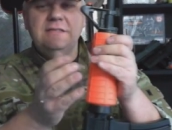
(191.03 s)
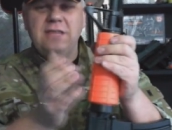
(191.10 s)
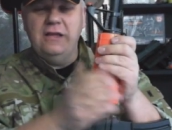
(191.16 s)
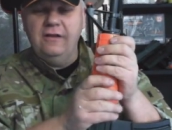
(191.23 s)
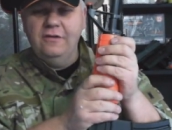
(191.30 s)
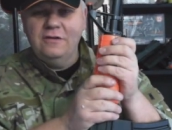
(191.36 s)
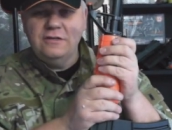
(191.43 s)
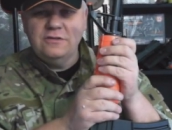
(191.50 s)

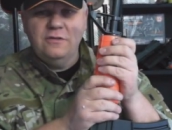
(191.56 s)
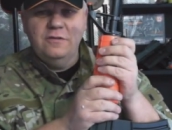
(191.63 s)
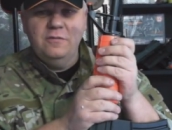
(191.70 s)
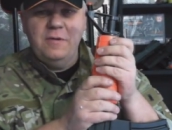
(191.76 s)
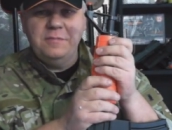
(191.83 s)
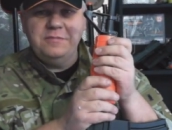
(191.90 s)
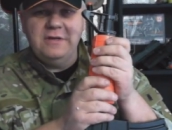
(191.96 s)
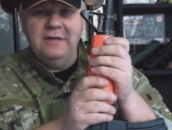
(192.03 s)
Take a look, it's on
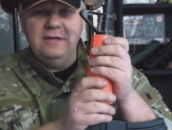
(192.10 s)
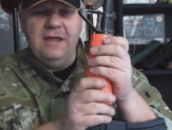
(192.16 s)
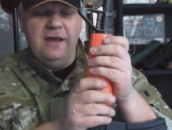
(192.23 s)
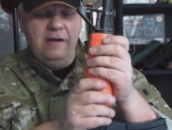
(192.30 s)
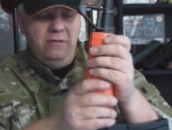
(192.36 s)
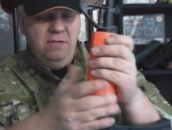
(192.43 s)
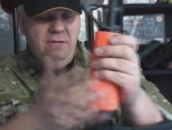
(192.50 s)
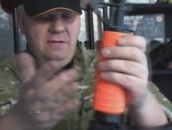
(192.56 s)
the website
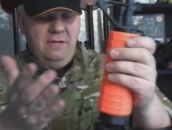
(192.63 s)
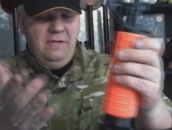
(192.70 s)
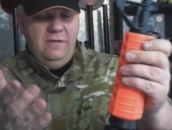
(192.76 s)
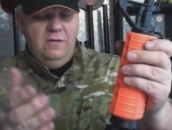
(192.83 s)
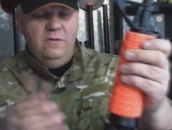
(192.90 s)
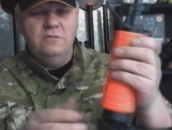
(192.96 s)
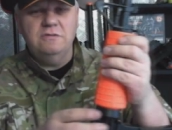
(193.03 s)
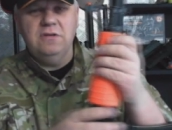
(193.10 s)
now,
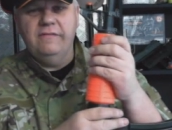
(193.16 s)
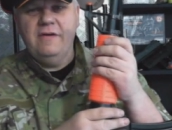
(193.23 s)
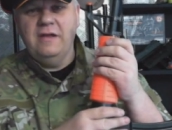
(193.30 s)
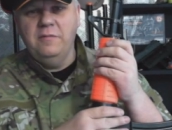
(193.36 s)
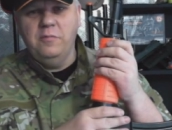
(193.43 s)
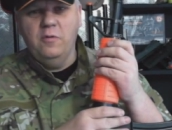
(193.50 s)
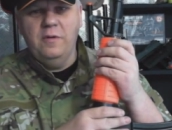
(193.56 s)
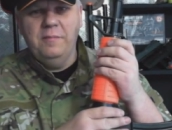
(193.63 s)
also
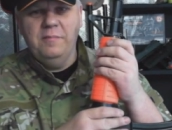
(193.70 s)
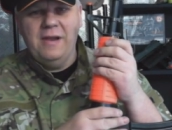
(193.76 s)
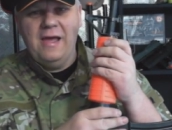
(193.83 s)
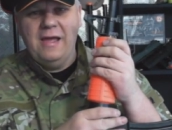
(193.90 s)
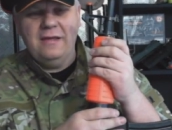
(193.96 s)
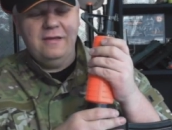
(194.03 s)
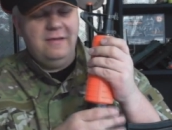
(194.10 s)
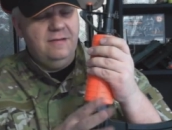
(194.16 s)
available in
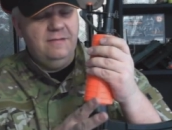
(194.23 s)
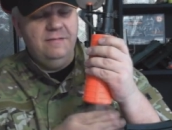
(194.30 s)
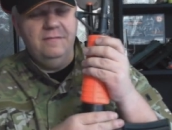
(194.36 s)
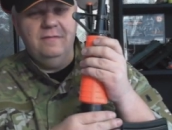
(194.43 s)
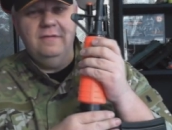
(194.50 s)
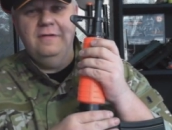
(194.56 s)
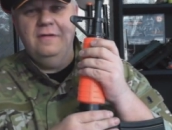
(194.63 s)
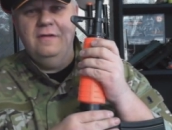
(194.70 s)
black.
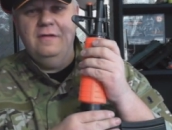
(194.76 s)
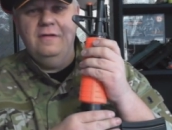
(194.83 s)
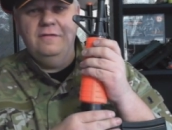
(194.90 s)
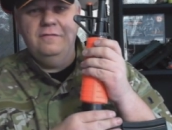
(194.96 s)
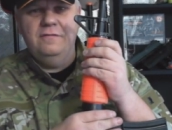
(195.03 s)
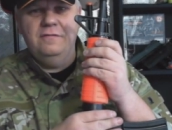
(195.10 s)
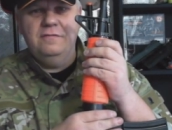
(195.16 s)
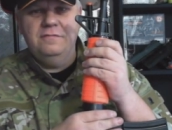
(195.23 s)

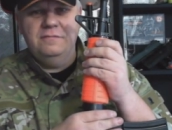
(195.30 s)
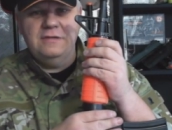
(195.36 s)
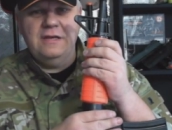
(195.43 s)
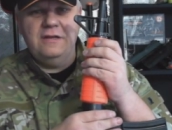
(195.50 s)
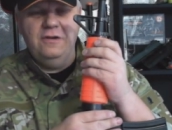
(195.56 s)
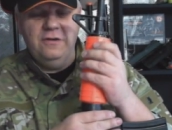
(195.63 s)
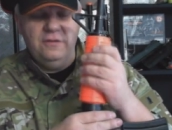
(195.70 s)
Take a